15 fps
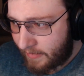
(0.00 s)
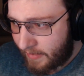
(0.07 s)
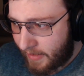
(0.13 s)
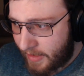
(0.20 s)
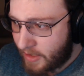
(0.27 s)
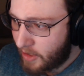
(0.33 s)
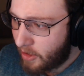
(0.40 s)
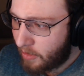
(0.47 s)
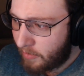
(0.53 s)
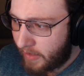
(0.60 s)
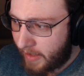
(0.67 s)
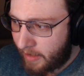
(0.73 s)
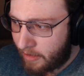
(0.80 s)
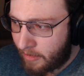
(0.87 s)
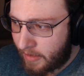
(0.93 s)
And you go
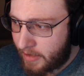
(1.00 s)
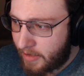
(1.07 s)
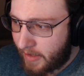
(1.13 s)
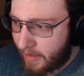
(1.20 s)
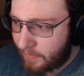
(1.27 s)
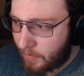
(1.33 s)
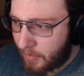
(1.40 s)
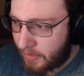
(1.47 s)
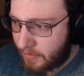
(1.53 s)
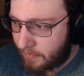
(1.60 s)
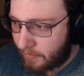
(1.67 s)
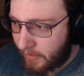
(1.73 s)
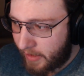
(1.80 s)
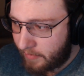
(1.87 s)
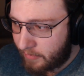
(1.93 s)
there and you have a bunch of
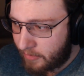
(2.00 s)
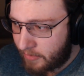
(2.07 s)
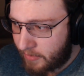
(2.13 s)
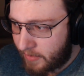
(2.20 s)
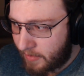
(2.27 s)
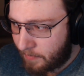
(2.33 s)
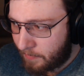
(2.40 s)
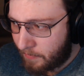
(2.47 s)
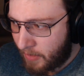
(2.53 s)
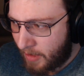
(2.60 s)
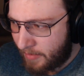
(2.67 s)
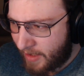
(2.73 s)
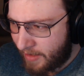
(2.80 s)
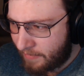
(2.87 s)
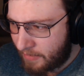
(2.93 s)
flavors. They
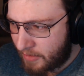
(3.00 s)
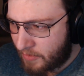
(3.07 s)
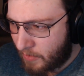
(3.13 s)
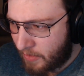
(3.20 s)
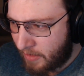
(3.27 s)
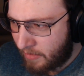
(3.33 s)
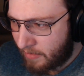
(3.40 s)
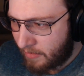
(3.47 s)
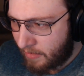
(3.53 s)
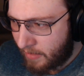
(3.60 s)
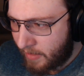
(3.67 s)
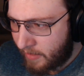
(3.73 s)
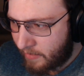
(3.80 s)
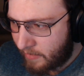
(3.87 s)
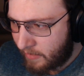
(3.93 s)
probably have like 20 or
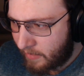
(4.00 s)
30.